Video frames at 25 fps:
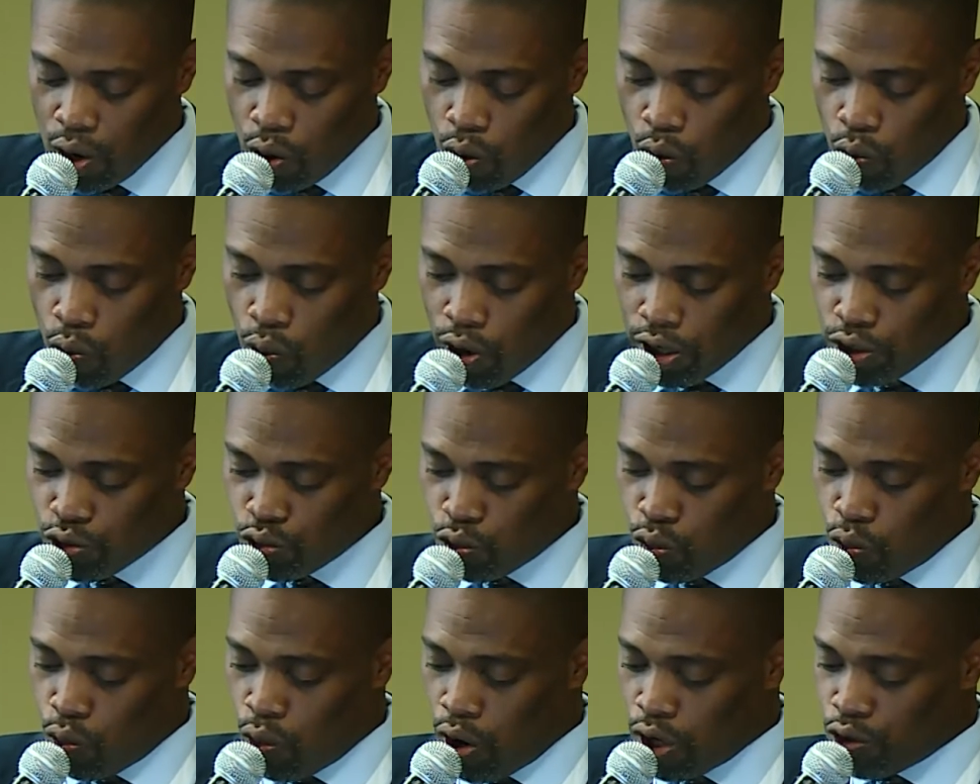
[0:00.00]

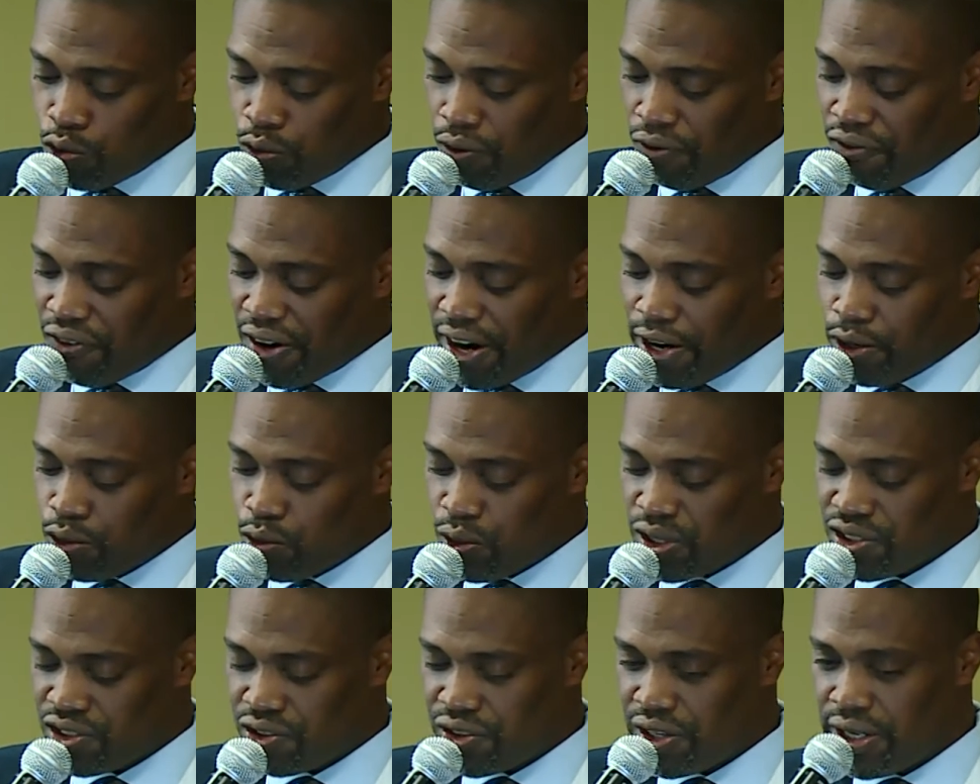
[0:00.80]
What we find
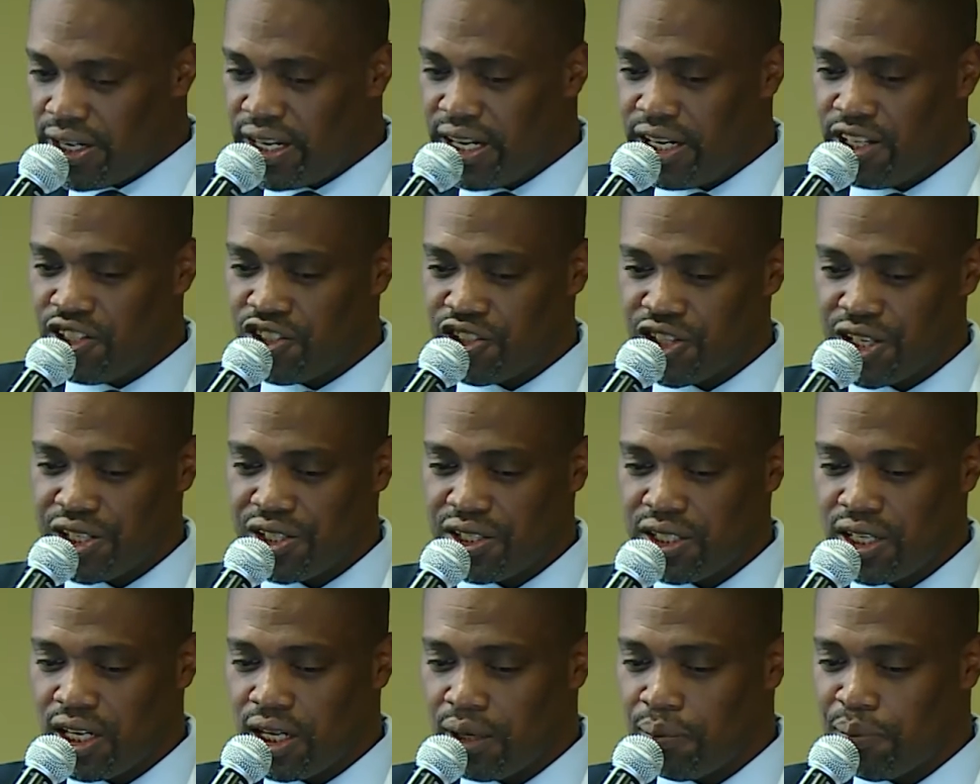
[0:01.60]
was really
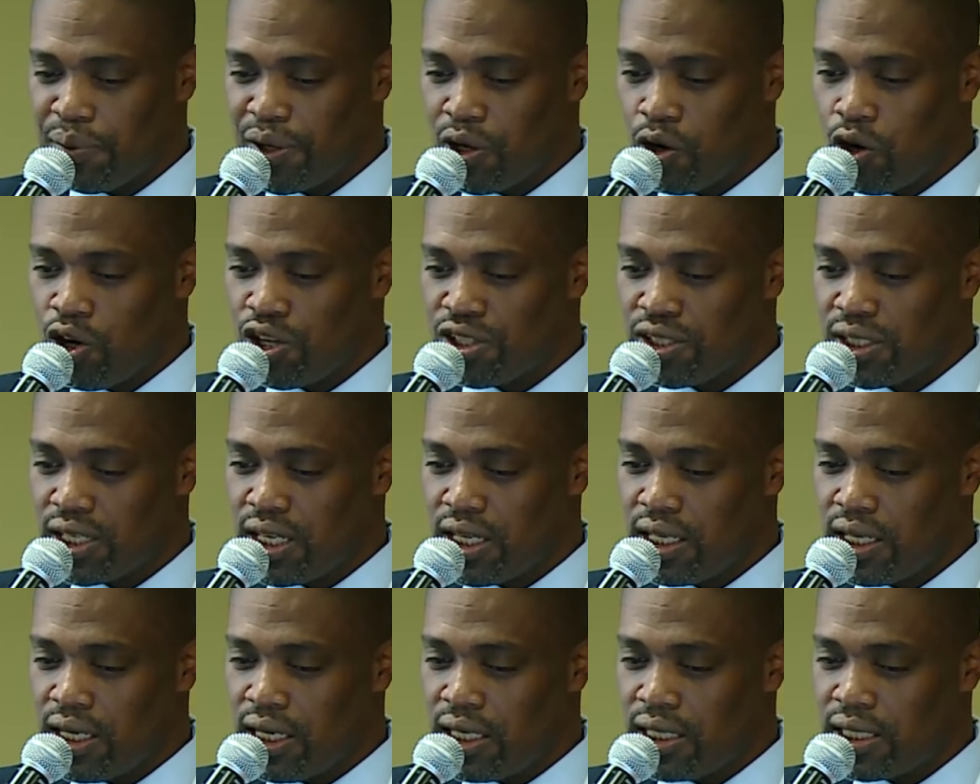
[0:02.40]
interesting, because
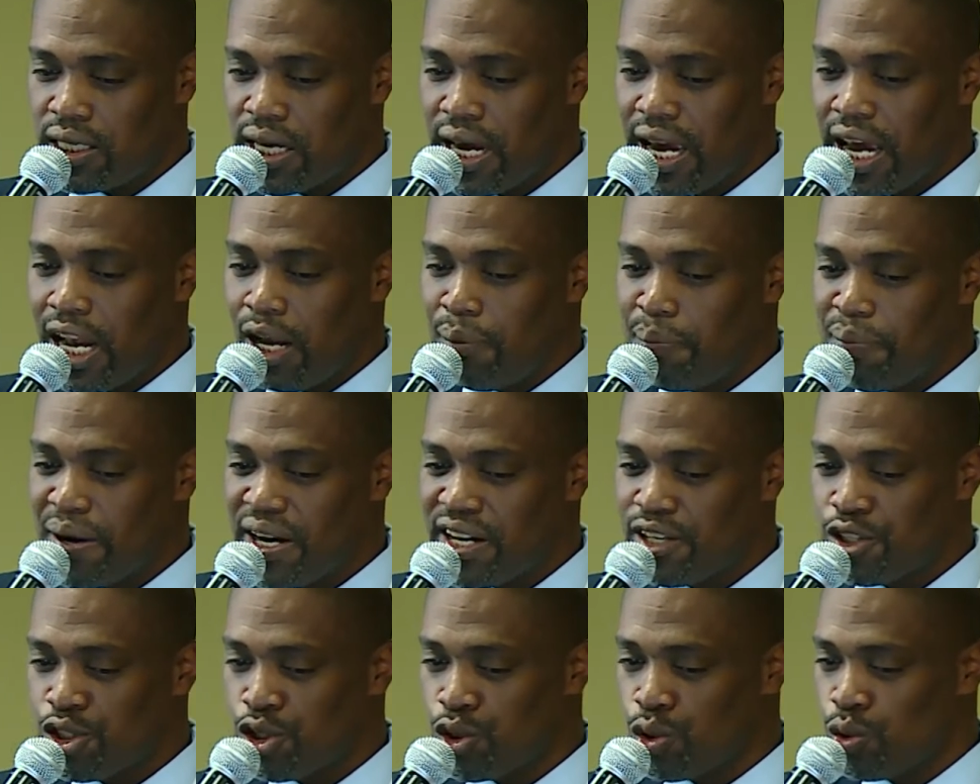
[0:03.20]
it helped
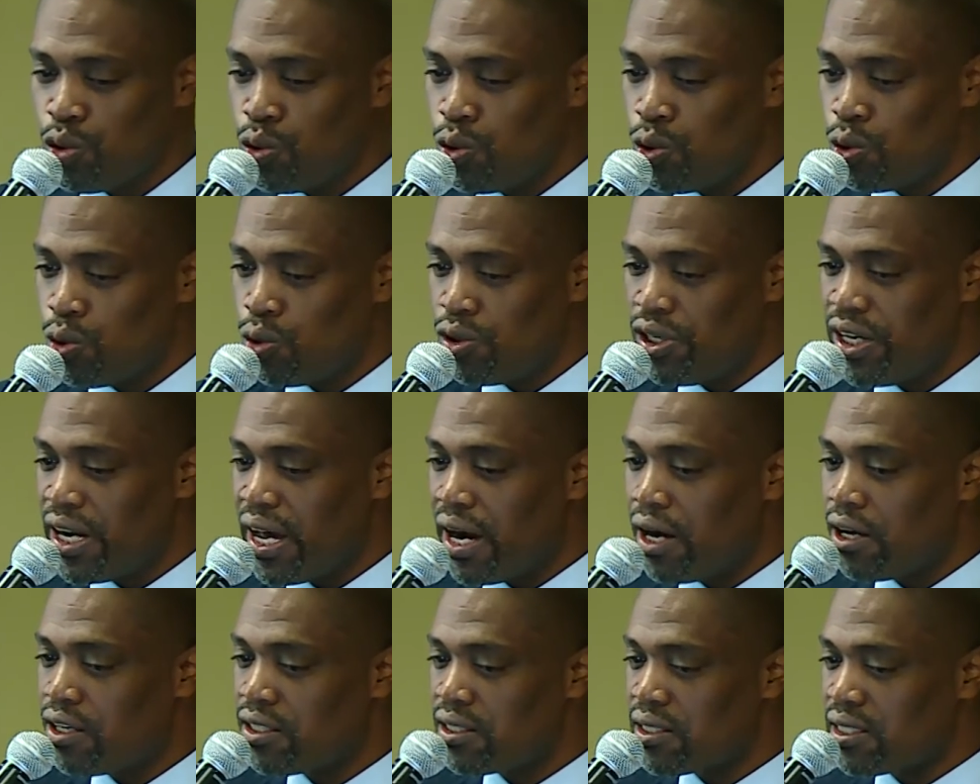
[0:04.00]
us to
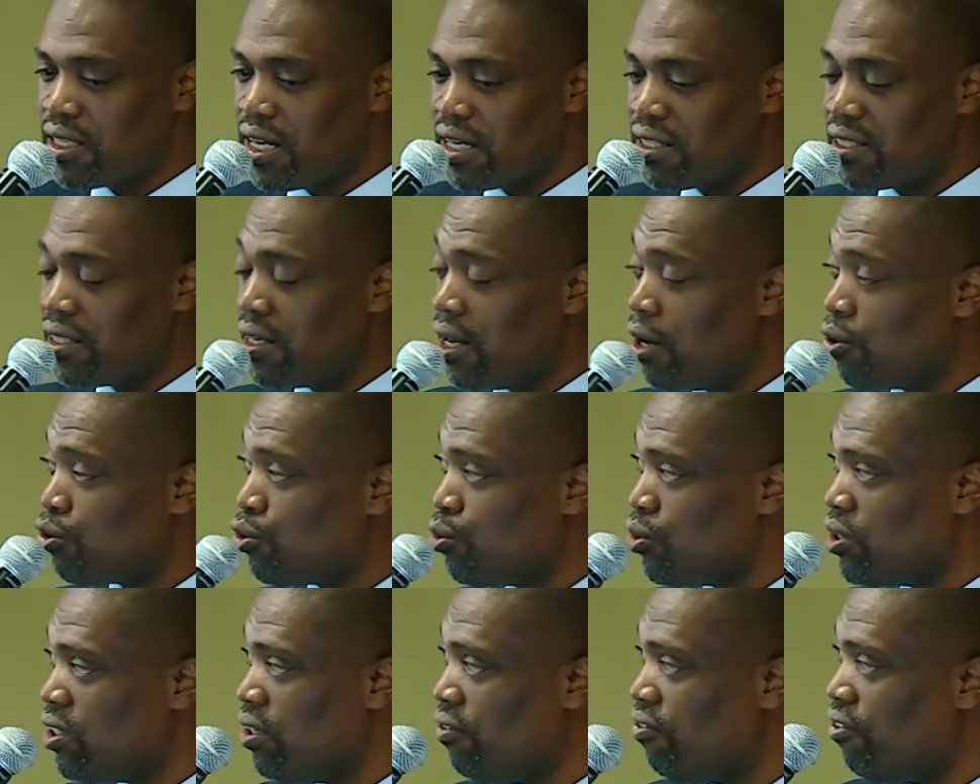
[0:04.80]
start
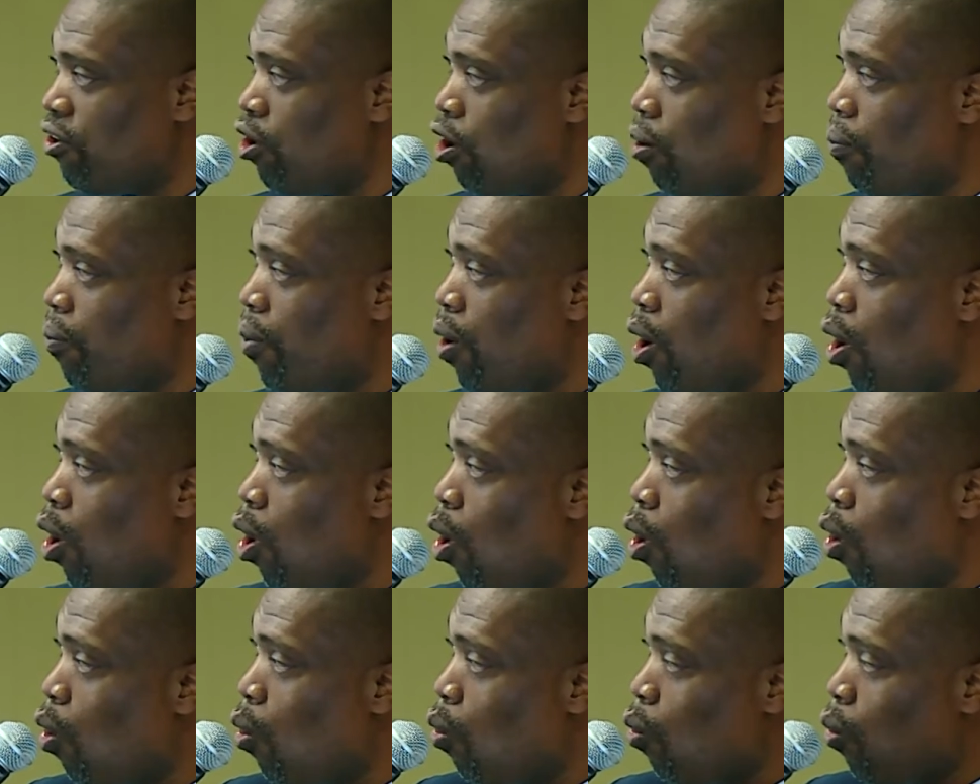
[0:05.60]
to develop
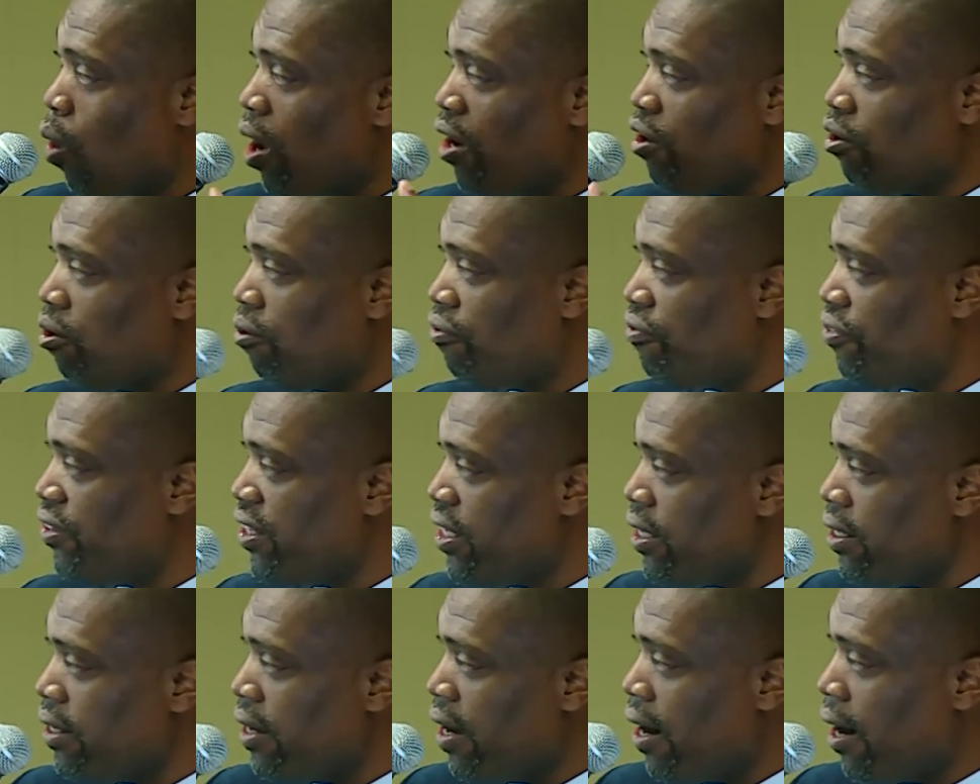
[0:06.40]
one of
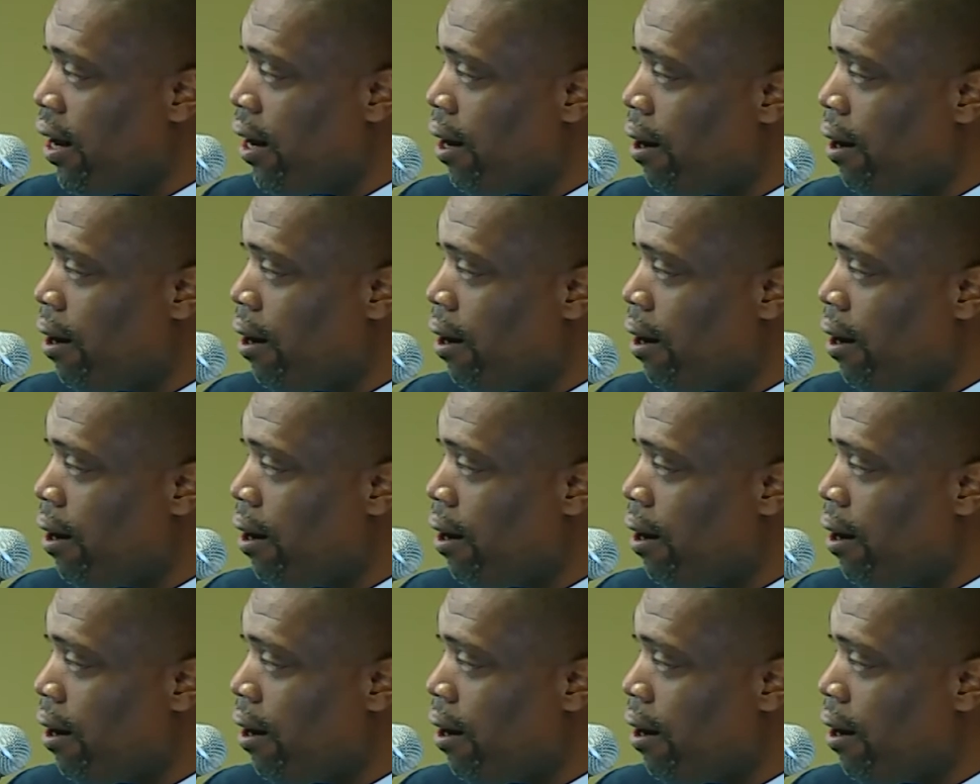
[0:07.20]
the